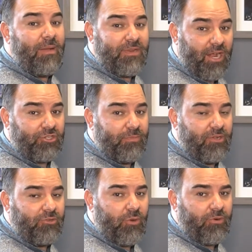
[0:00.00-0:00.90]
I'm Dr.
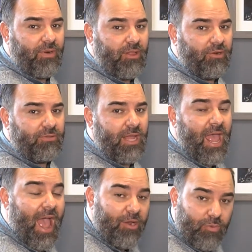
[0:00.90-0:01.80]
Bill Tortoriello,
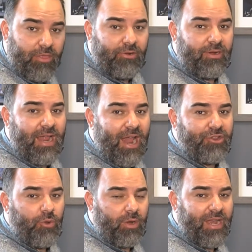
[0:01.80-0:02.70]
and whether or
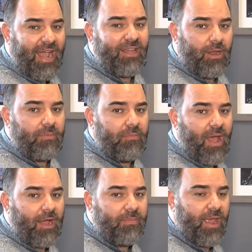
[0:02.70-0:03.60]
not your neck and upper
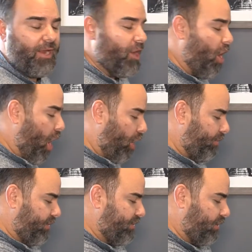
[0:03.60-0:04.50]
back pain are
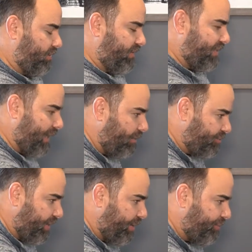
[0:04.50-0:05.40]
a result of
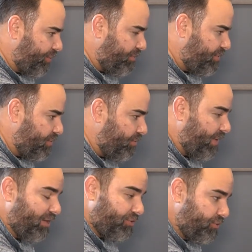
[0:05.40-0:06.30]
slouching at your
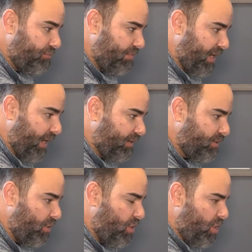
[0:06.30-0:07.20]
computer on Zoom
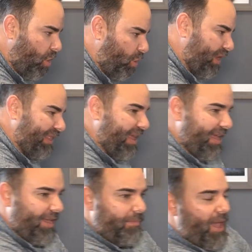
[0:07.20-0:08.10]
meetings or
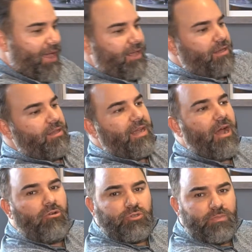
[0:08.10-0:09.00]
laying back into the
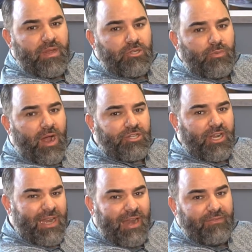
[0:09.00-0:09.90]
couch binge
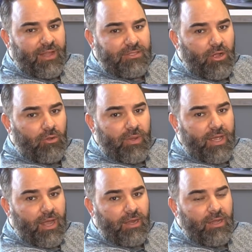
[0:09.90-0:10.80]
watching Netflix all
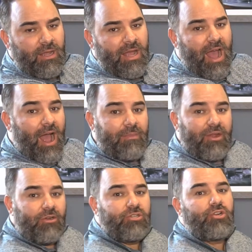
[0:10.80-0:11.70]
weekend, I'm
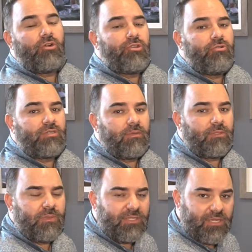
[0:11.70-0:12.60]
here to show you some
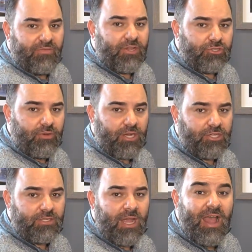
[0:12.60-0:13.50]
specific
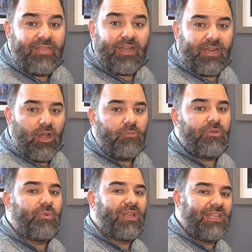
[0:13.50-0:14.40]
stretches that can help
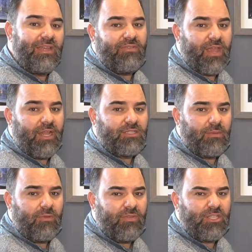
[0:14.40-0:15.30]
you alleviate
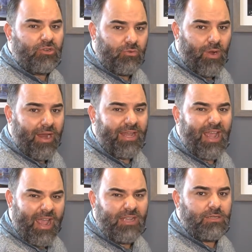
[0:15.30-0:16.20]
some of these chronic
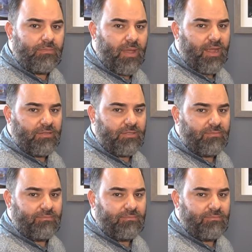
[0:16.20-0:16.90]
aches and pains.